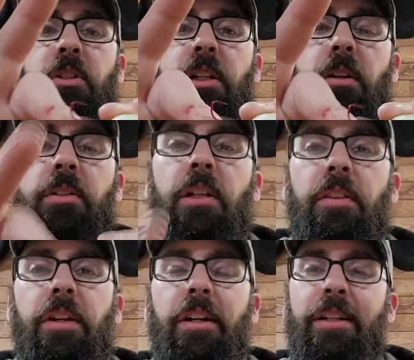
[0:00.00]
hooks on
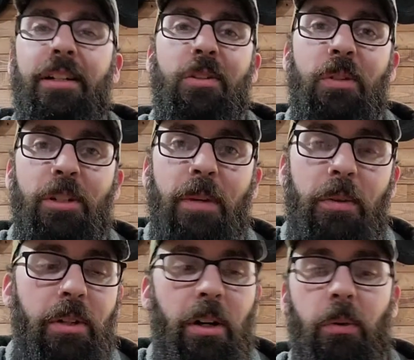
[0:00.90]
there and not switching them
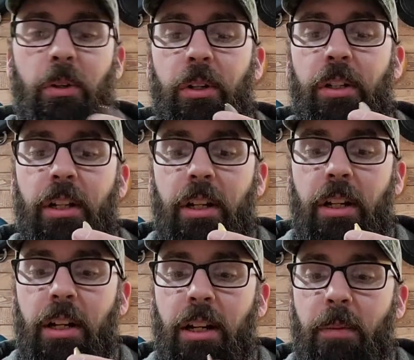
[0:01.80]
out to owner
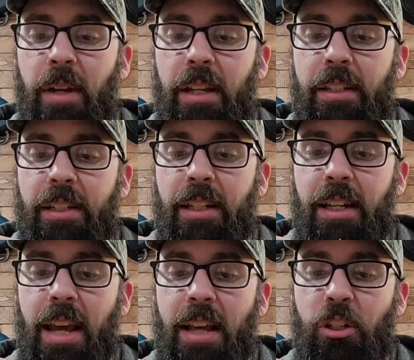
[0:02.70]

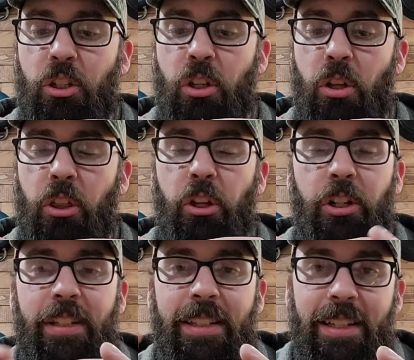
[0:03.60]
STS
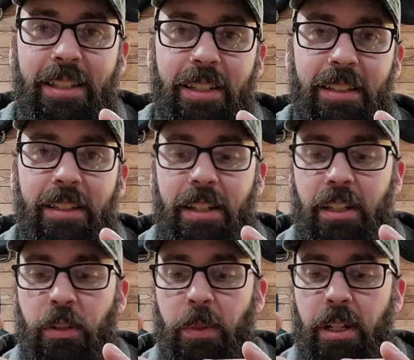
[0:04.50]
36s
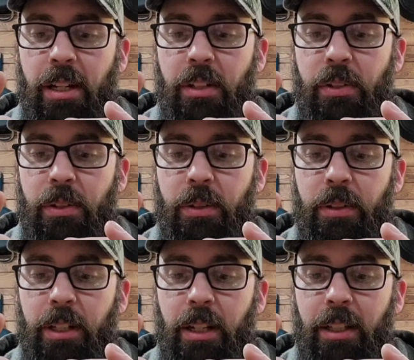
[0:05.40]
is because,
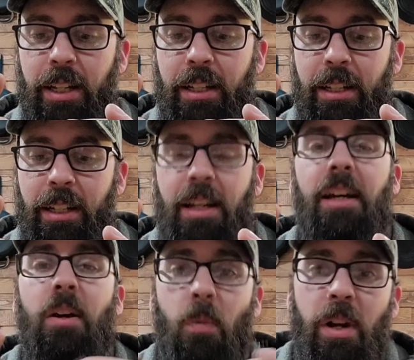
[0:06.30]
like,
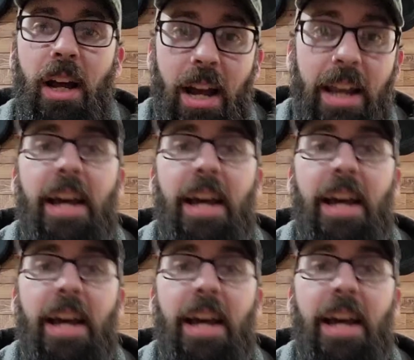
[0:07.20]
when I